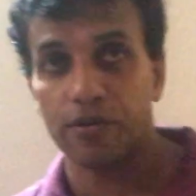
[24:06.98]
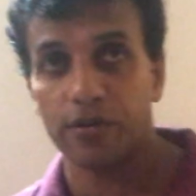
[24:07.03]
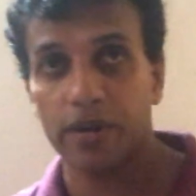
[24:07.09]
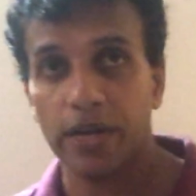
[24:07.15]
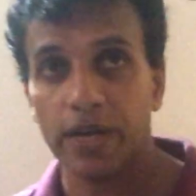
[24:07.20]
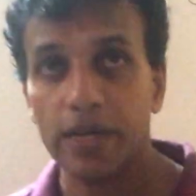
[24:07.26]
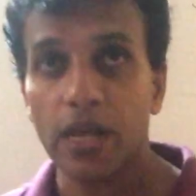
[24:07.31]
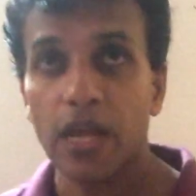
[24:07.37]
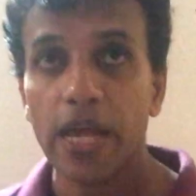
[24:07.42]

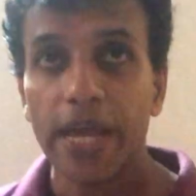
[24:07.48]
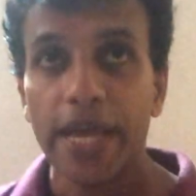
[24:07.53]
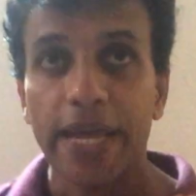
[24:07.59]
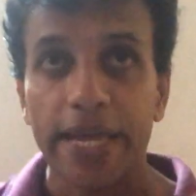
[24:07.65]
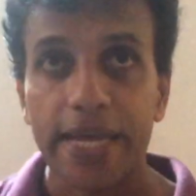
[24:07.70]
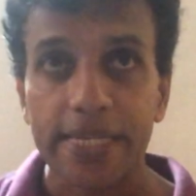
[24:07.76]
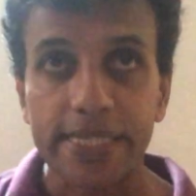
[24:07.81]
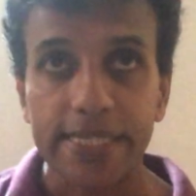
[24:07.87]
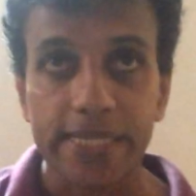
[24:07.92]
right?
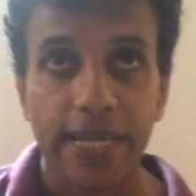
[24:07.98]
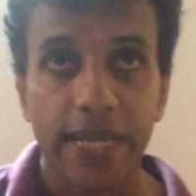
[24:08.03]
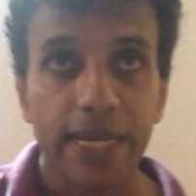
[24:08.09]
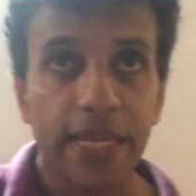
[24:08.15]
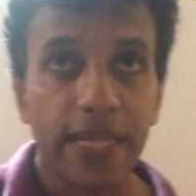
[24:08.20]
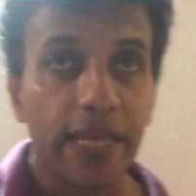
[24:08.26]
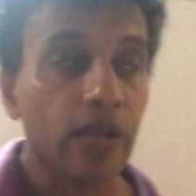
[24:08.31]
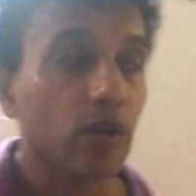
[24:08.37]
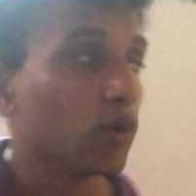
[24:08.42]

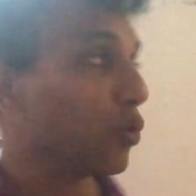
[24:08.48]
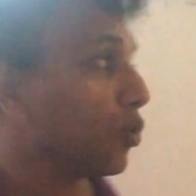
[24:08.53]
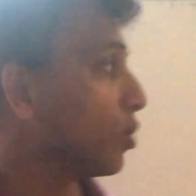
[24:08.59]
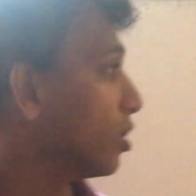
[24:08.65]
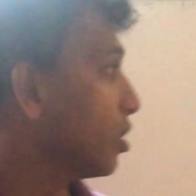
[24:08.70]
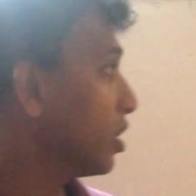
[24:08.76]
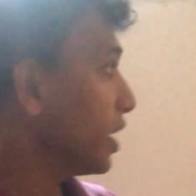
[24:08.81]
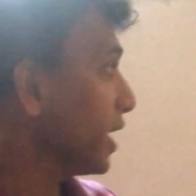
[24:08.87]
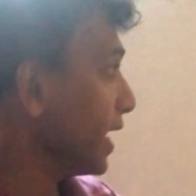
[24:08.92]
Sn
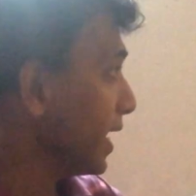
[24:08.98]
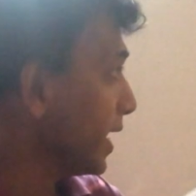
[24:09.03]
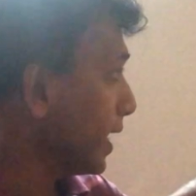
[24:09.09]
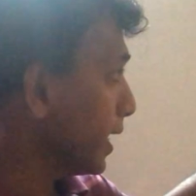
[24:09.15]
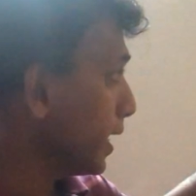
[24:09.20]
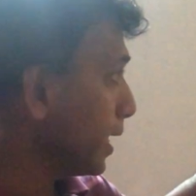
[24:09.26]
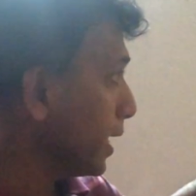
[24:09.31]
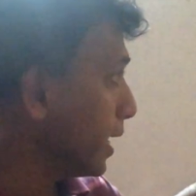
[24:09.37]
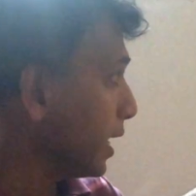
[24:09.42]
equal
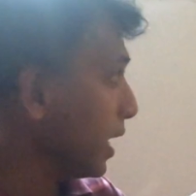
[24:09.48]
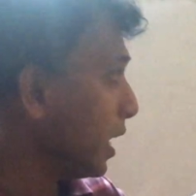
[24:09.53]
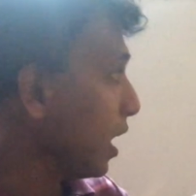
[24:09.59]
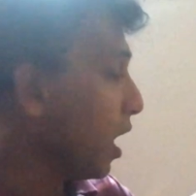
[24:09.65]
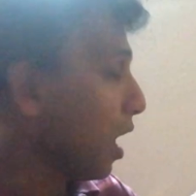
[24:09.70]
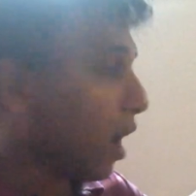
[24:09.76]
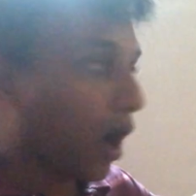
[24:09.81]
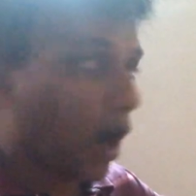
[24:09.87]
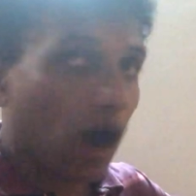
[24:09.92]
a
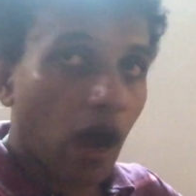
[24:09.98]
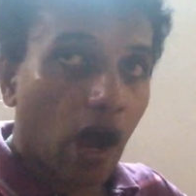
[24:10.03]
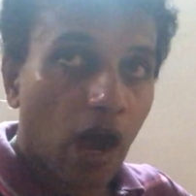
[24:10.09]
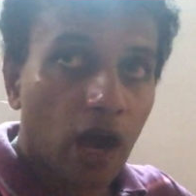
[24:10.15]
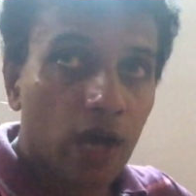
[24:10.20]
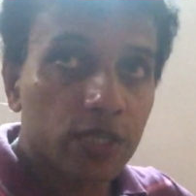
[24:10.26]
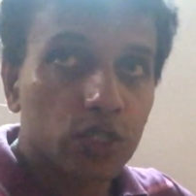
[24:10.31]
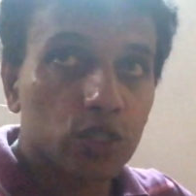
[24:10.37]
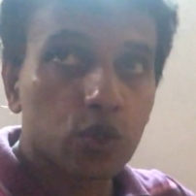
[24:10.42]

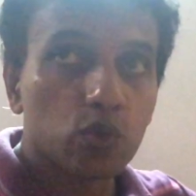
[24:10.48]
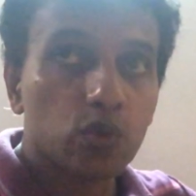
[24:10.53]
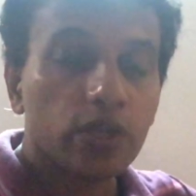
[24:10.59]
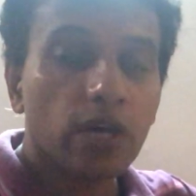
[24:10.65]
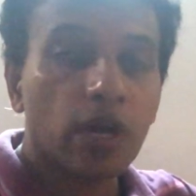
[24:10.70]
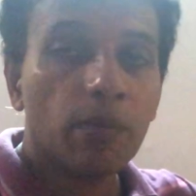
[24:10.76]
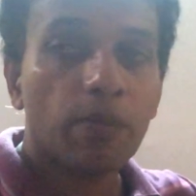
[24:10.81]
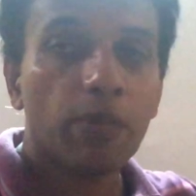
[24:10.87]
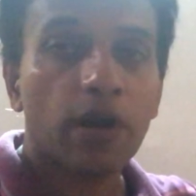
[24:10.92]
R to
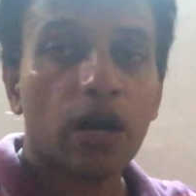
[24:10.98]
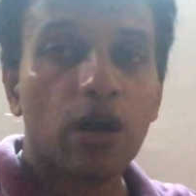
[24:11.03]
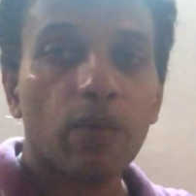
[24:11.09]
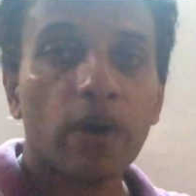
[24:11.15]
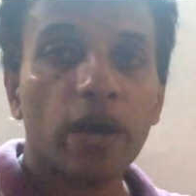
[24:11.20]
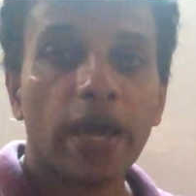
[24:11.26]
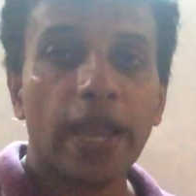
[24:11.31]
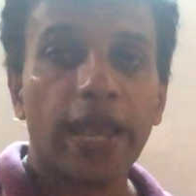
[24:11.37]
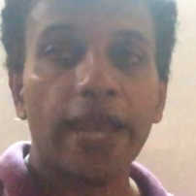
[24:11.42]
the
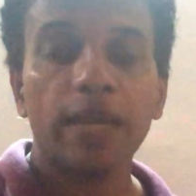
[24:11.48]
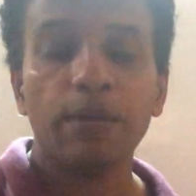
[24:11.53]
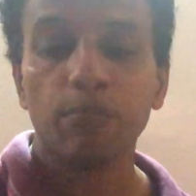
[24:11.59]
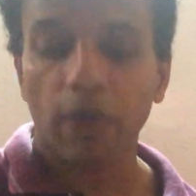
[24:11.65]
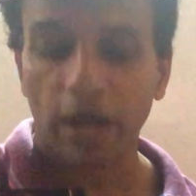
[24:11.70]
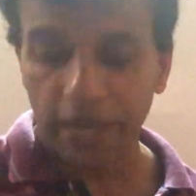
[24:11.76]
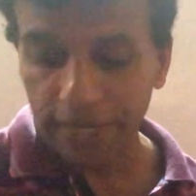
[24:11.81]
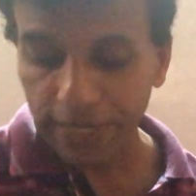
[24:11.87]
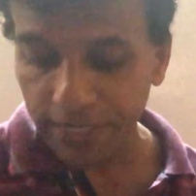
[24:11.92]
power n
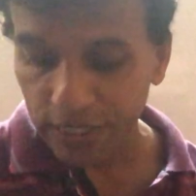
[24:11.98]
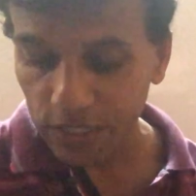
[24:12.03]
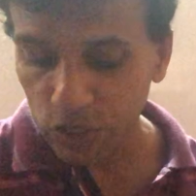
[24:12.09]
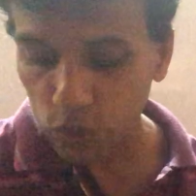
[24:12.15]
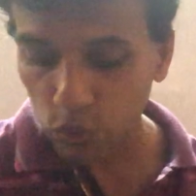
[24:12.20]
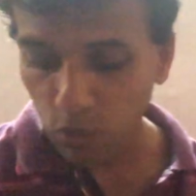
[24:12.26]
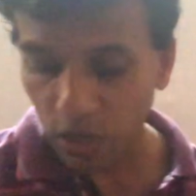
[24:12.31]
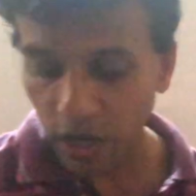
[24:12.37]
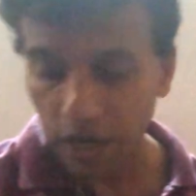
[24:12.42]

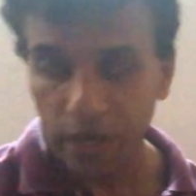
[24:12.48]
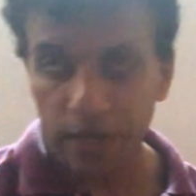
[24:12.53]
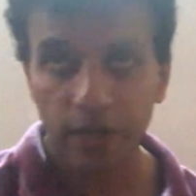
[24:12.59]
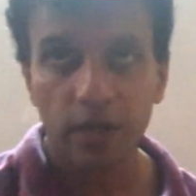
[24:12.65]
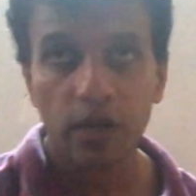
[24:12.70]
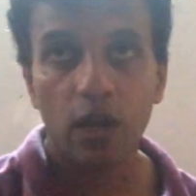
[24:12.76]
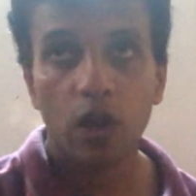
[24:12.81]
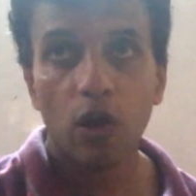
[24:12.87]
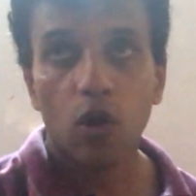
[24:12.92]
minus 1
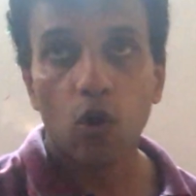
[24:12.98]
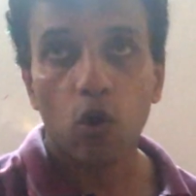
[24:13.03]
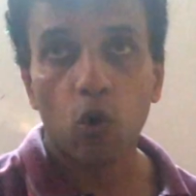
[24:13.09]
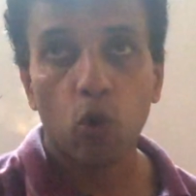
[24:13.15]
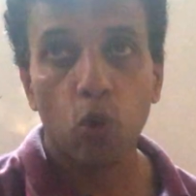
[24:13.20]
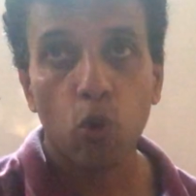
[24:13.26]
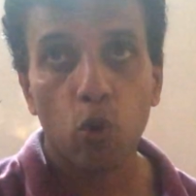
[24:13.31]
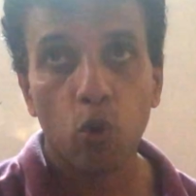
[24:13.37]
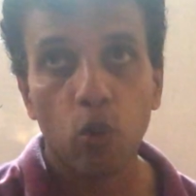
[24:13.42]

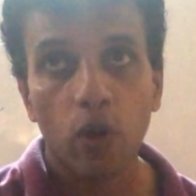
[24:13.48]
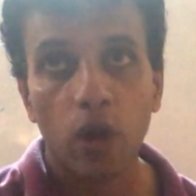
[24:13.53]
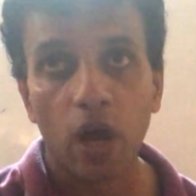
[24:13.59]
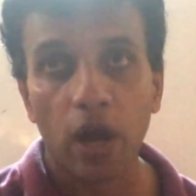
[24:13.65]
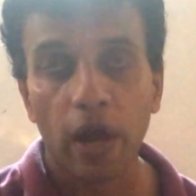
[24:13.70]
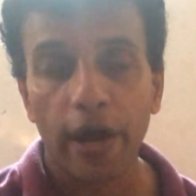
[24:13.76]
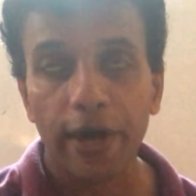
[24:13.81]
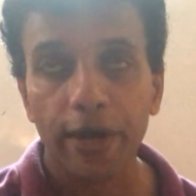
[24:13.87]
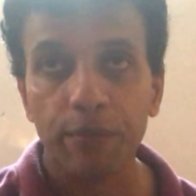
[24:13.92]
over
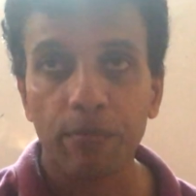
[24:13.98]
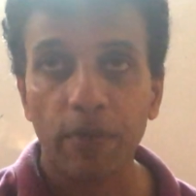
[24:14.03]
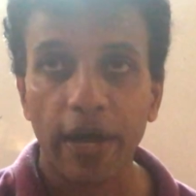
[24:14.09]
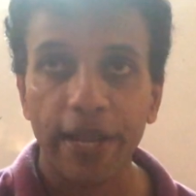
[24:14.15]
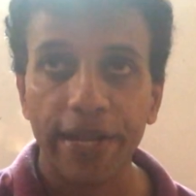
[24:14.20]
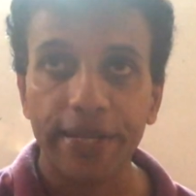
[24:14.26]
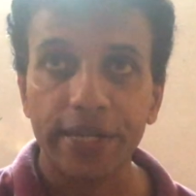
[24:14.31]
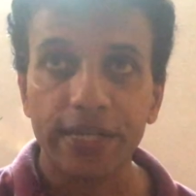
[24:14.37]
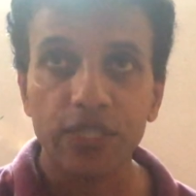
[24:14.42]
R
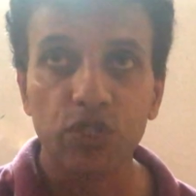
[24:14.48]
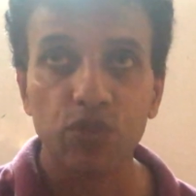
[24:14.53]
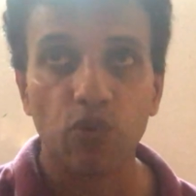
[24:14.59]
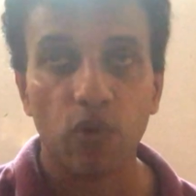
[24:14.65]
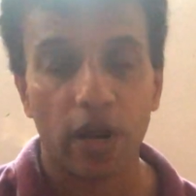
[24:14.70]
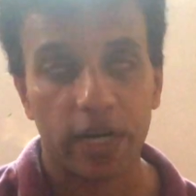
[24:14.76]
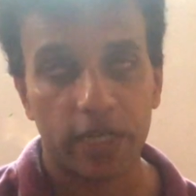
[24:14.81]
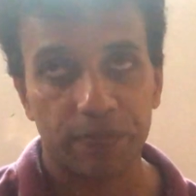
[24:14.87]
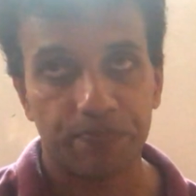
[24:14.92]
minus
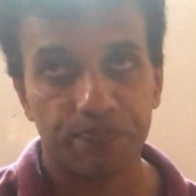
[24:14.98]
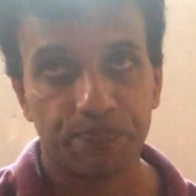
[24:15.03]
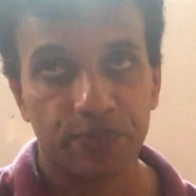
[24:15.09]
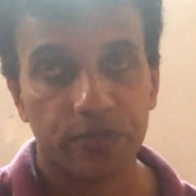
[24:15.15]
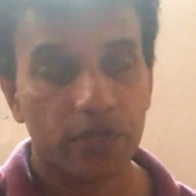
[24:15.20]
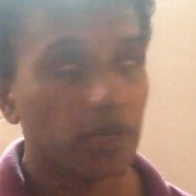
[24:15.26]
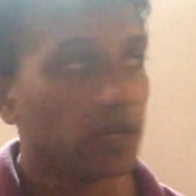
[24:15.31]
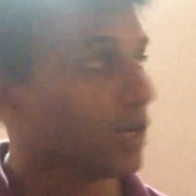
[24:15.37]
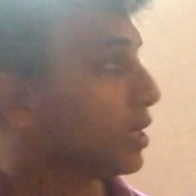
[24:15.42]
1.
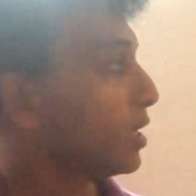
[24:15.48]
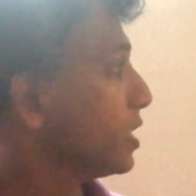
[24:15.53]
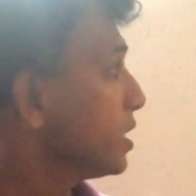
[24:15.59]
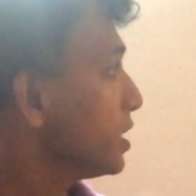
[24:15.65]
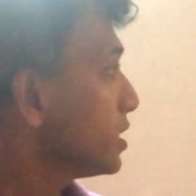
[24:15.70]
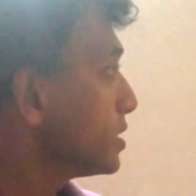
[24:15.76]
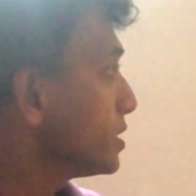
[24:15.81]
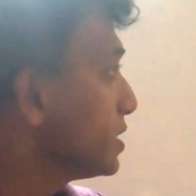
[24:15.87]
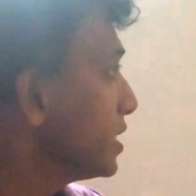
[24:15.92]

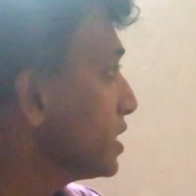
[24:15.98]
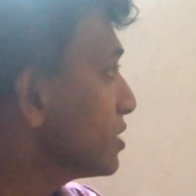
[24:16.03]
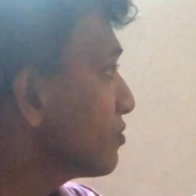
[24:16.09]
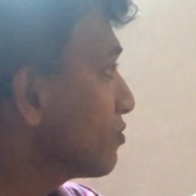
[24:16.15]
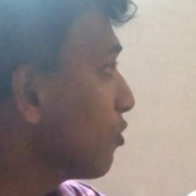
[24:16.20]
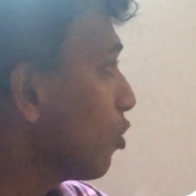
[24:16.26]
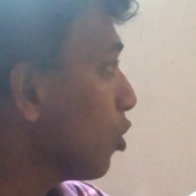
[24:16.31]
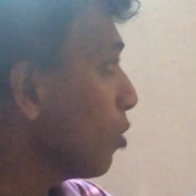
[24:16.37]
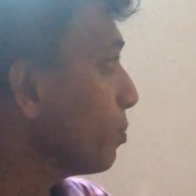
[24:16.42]
This
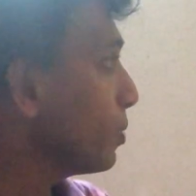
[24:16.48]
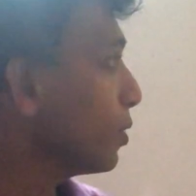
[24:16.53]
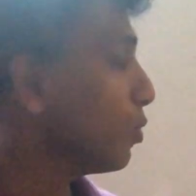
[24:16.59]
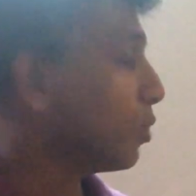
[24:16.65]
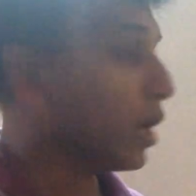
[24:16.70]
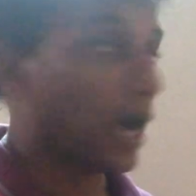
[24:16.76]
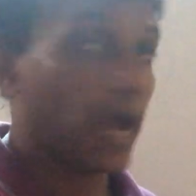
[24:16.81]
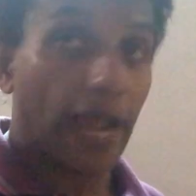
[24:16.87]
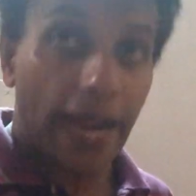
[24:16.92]

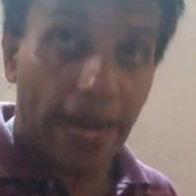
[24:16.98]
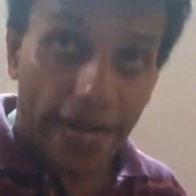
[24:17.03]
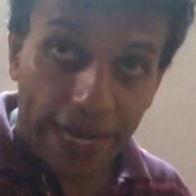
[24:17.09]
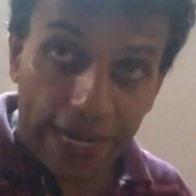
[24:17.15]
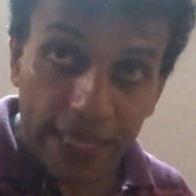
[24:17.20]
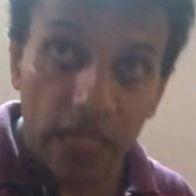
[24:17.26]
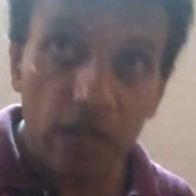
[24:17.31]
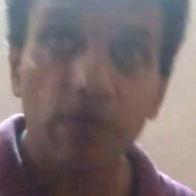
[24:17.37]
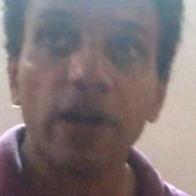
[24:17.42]
formula,
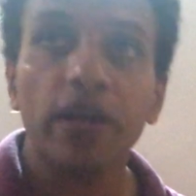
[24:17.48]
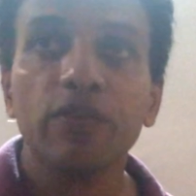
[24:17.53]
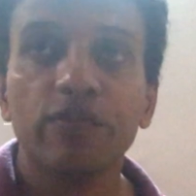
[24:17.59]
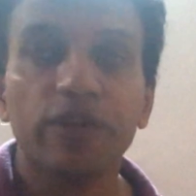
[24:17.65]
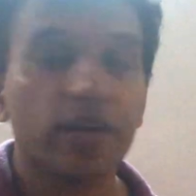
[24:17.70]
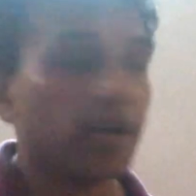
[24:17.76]
another one we